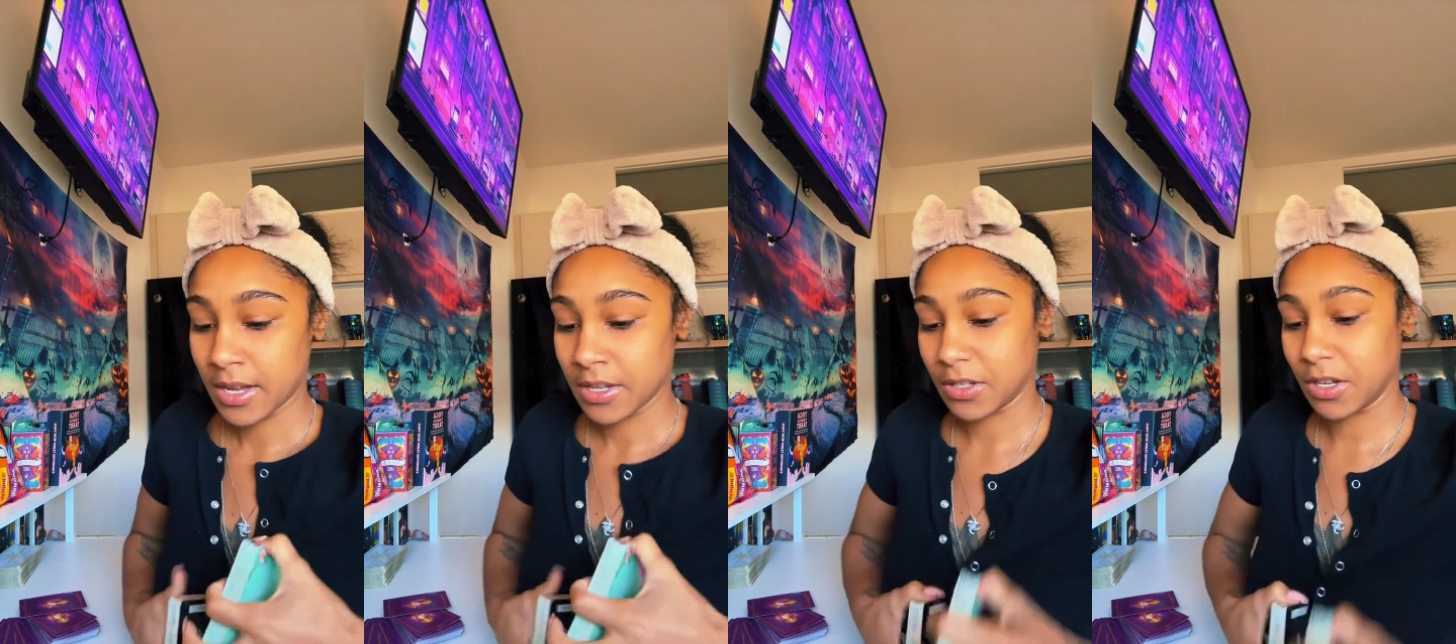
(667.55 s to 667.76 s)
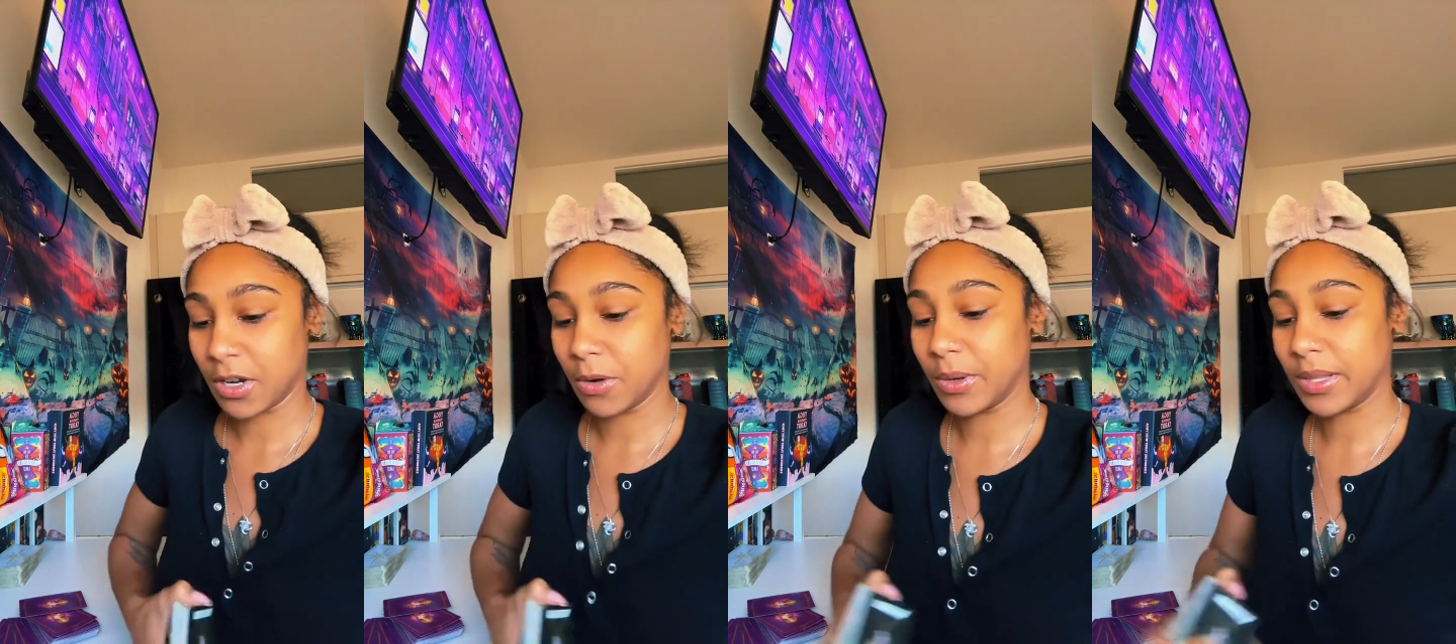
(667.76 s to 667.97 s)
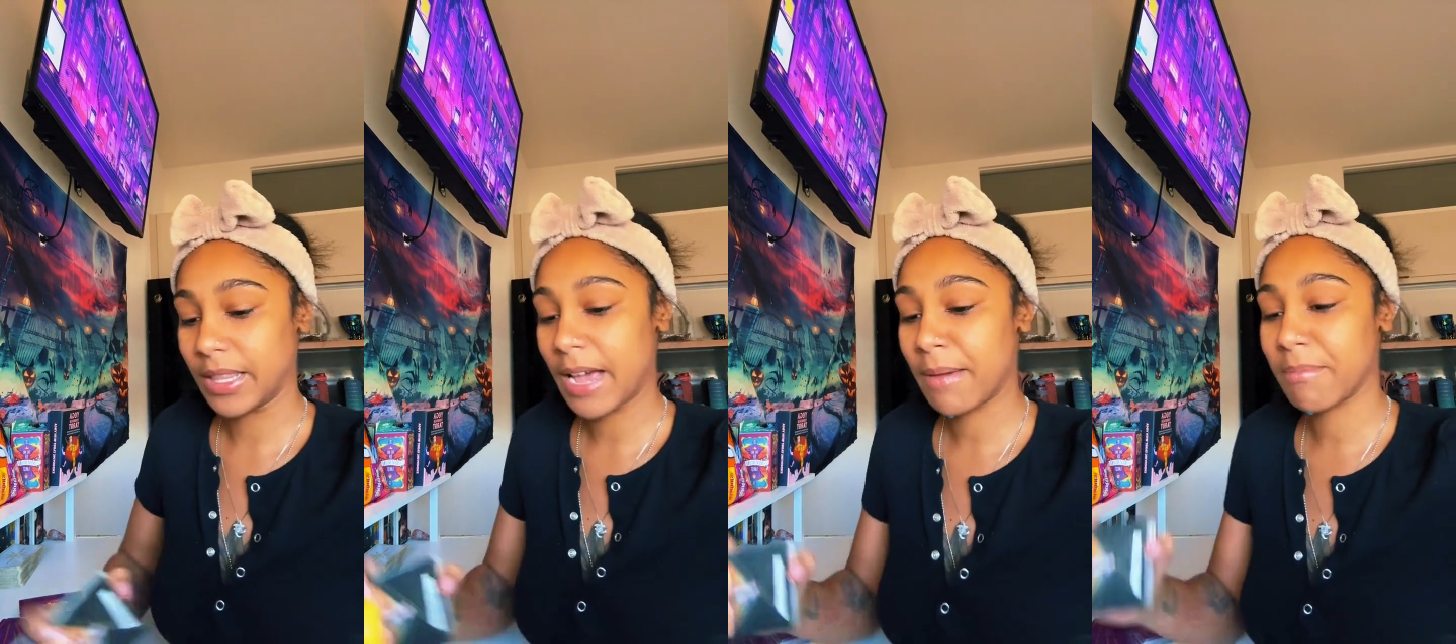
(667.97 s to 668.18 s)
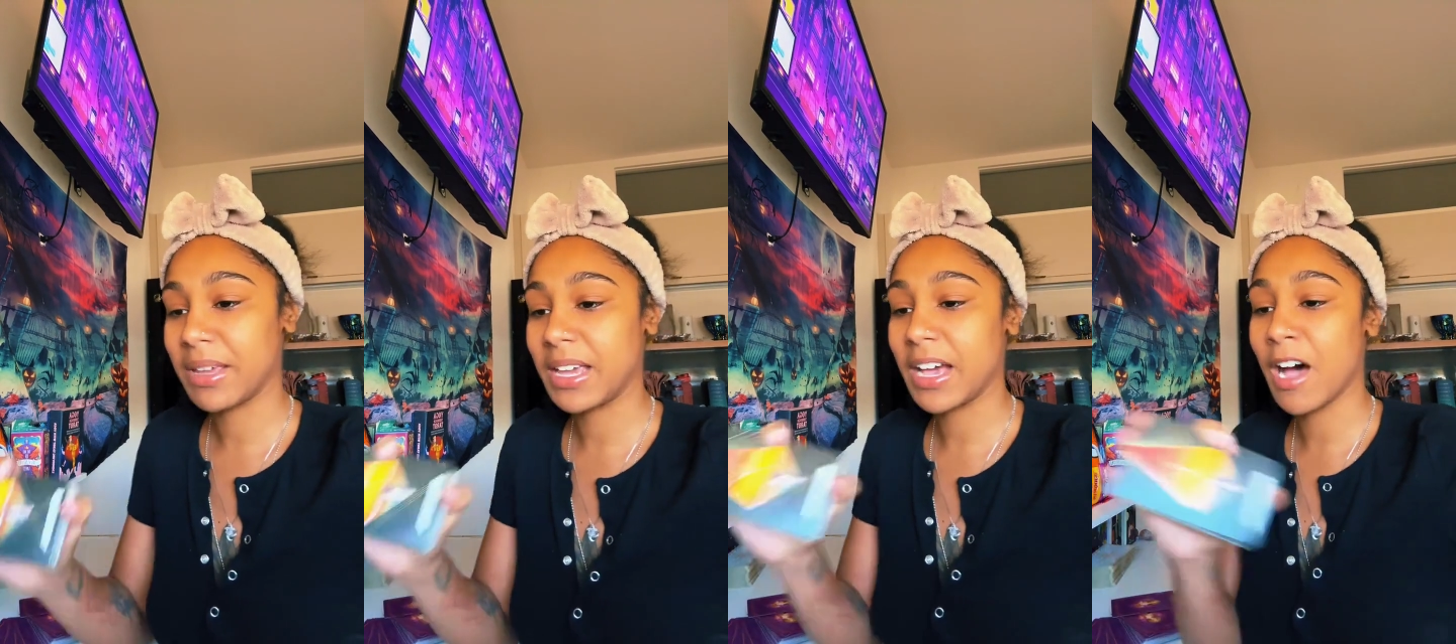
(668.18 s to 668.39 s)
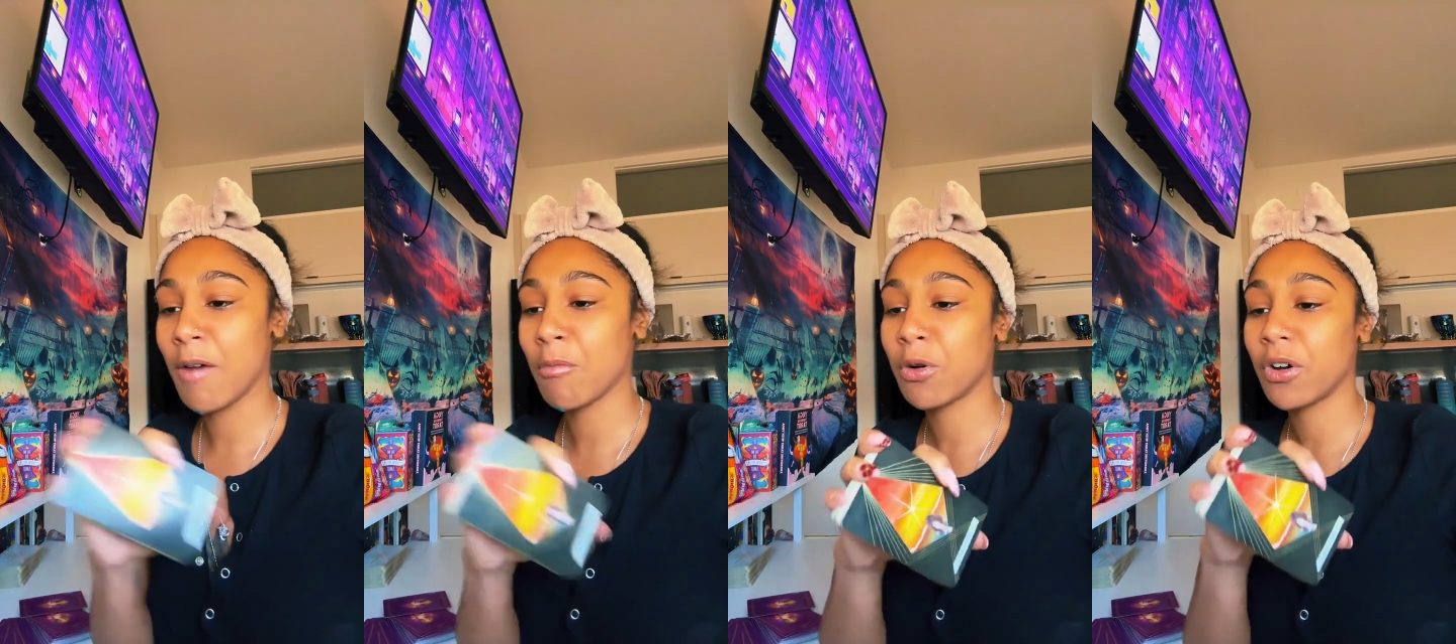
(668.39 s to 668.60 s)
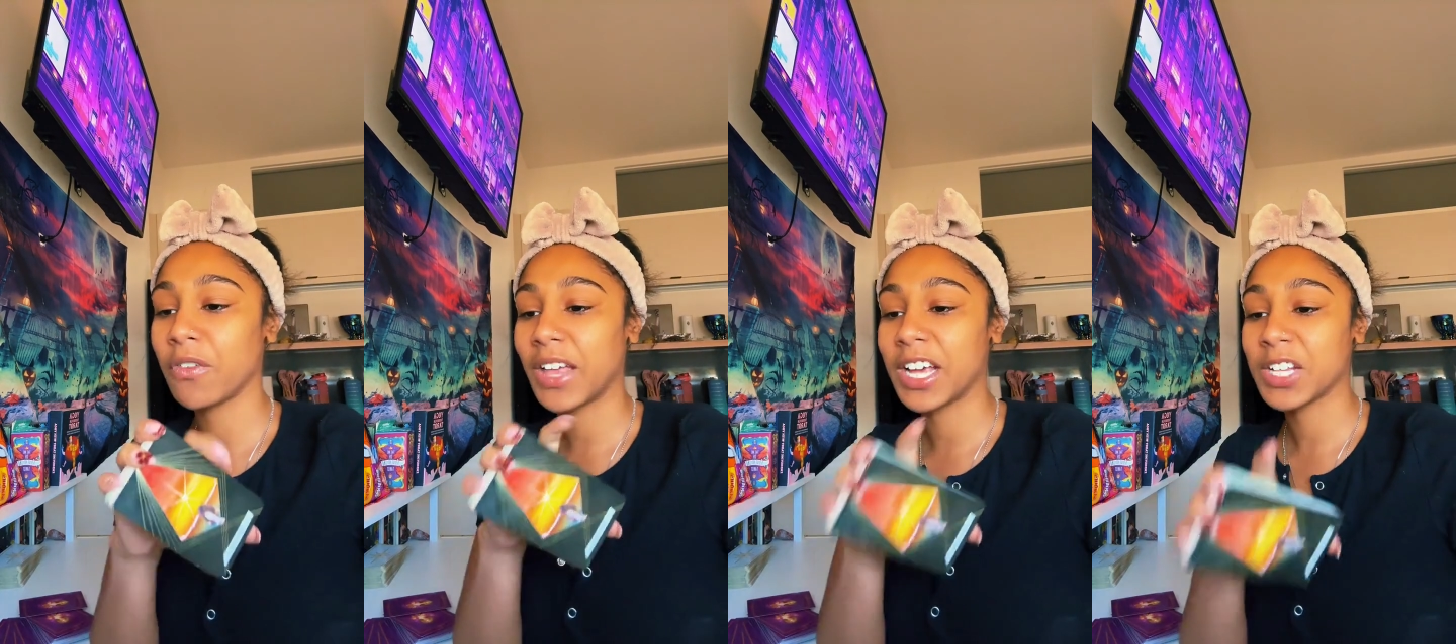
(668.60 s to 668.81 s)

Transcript: So with that, be humble,